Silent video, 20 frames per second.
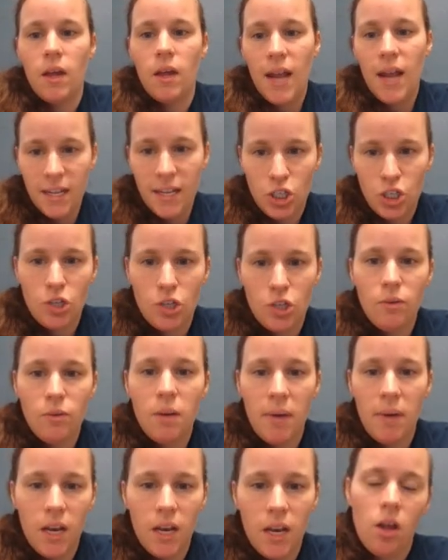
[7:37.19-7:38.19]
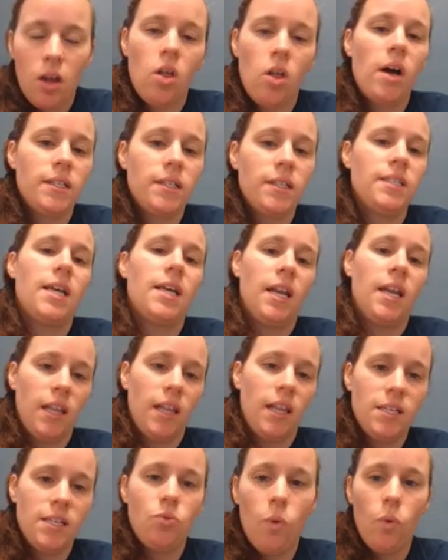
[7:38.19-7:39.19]
And it has two independent clauses and
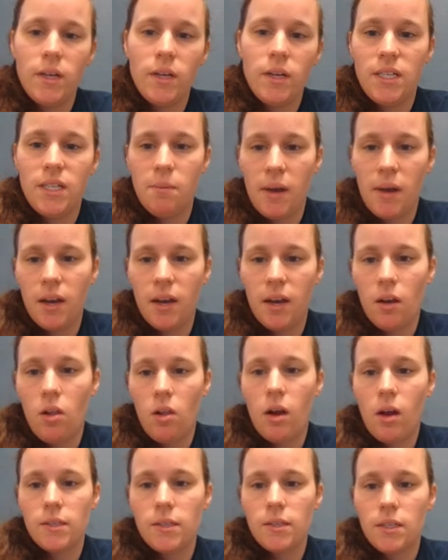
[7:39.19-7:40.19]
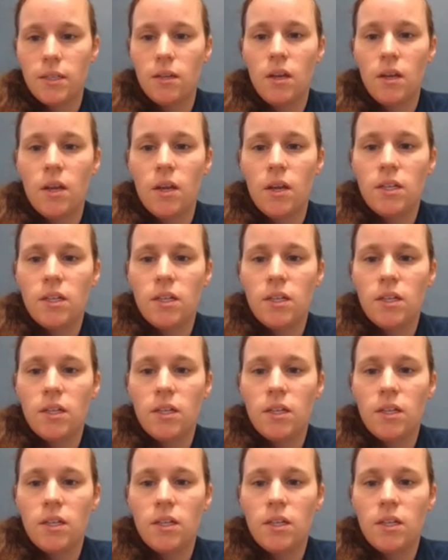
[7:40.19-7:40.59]
at least one dependent clause.